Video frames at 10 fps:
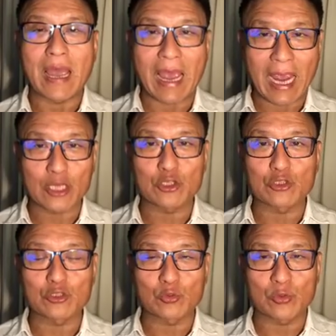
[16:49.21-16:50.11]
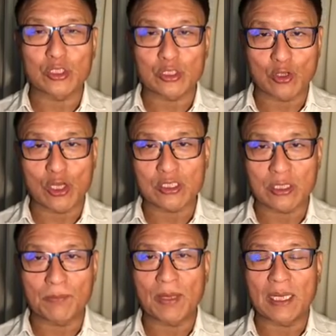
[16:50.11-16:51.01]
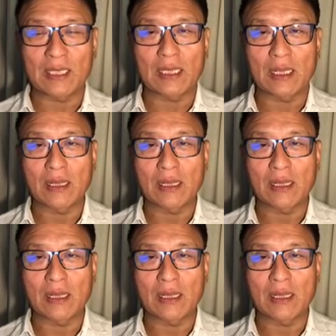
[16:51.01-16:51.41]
actions which is lost in pain.